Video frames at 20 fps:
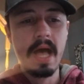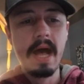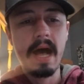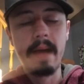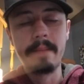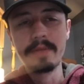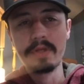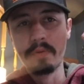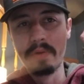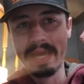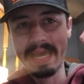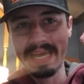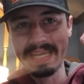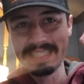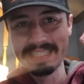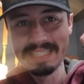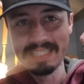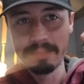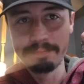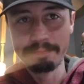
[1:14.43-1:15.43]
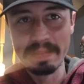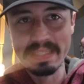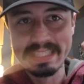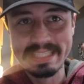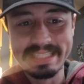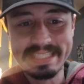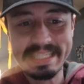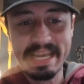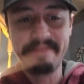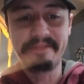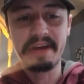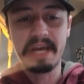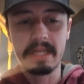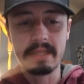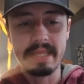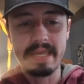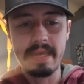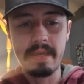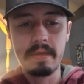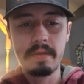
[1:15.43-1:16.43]
I'm doing it
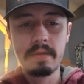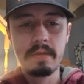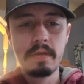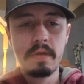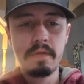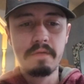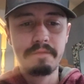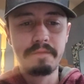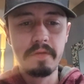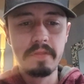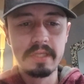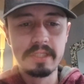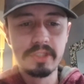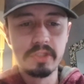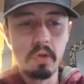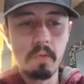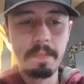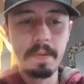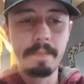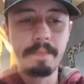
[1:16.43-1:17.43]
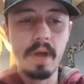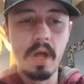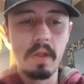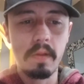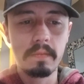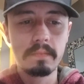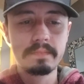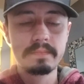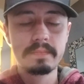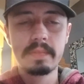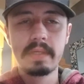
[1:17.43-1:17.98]
specifically for the Super Bowl.